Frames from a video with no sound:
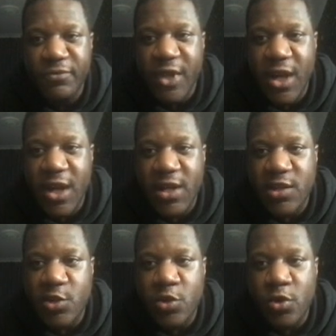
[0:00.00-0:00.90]
uh,
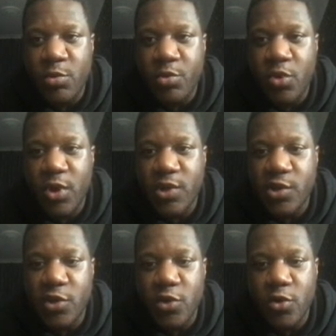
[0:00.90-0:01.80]
it's
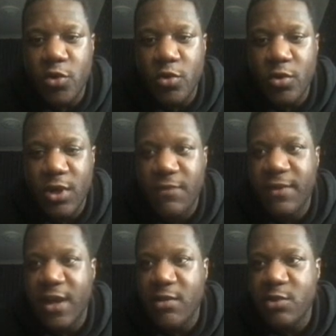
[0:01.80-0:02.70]
0.2, in
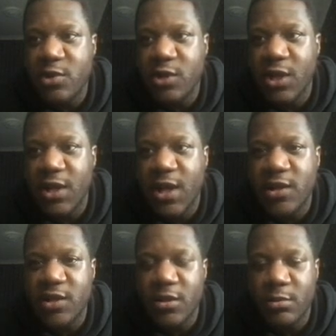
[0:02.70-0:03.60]
fact, let me just
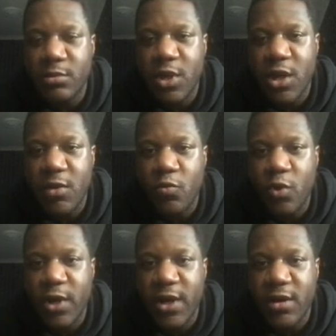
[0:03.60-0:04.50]
connect my
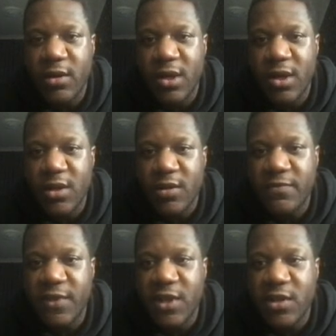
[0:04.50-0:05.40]
wallet. I
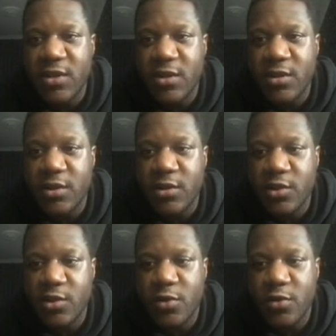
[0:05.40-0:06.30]
think it does
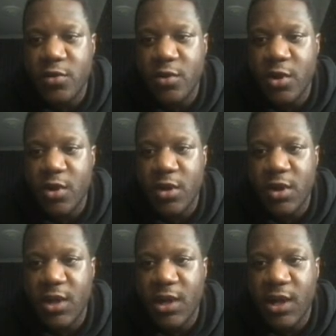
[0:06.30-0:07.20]
show you on
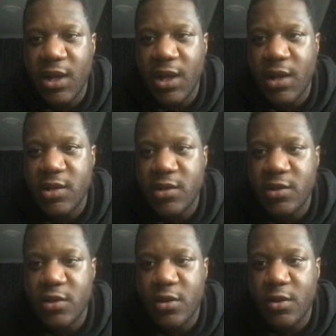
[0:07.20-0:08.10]
here. Let's
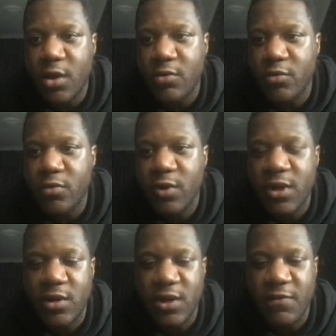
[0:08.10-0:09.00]
just go, oh, we're
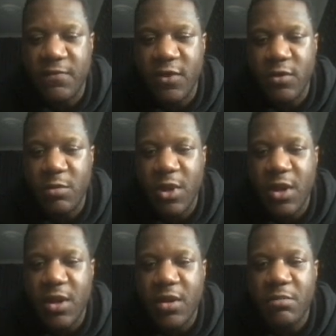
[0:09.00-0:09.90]
already on the Ethereum
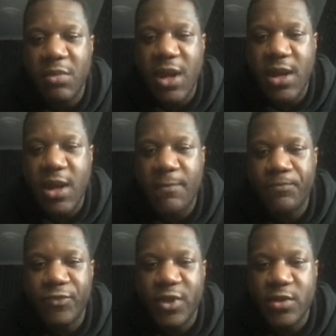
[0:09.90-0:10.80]
mainnet.
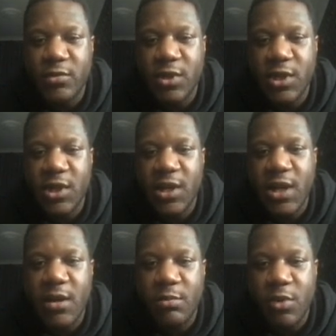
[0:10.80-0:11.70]
So we're gonna
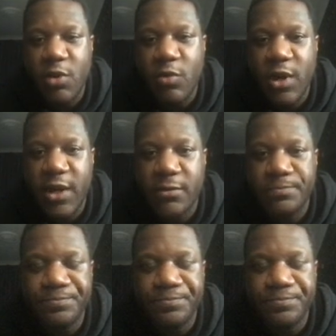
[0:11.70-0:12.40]
connect my wallet